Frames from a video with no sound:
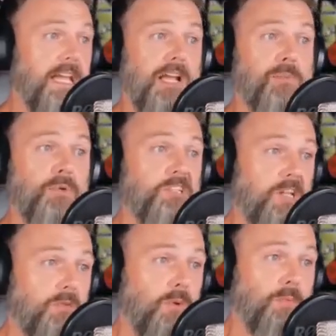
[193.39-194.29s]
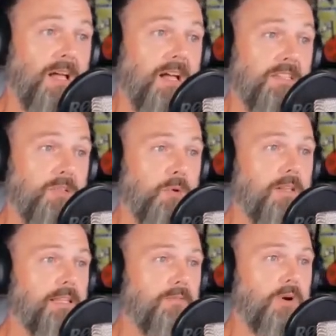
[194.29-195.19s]
Hey, I appreciate the replies.
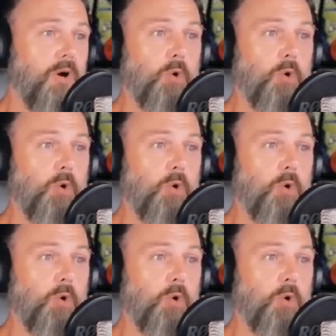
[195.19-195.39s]
Going to leave